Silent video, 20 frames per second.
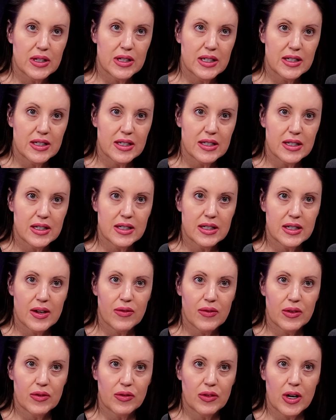This is the
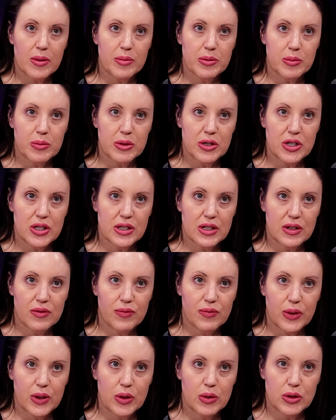Seven of Cups, which is
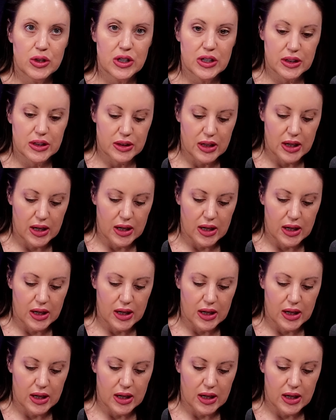confusion.